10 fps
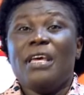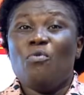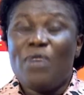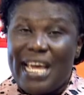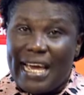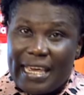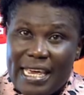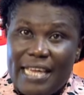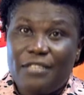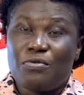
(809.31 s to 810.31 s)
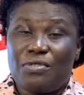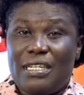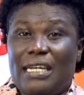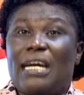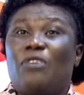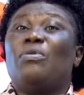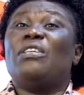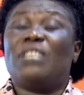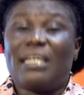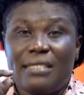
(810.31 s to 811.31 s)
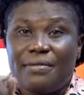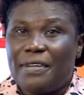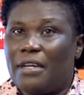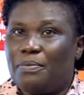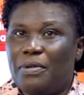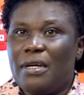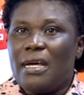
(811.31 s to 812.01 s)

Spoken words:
We are here to see Karamoja develop.